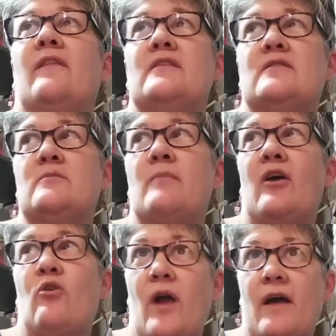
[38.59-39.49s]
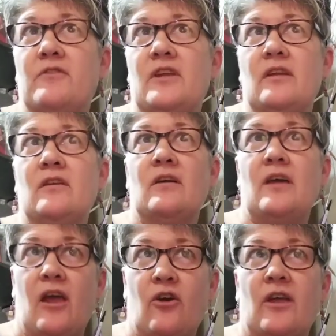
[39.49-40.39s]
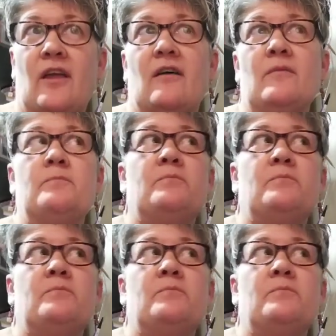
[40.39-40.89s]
This is my crafting area.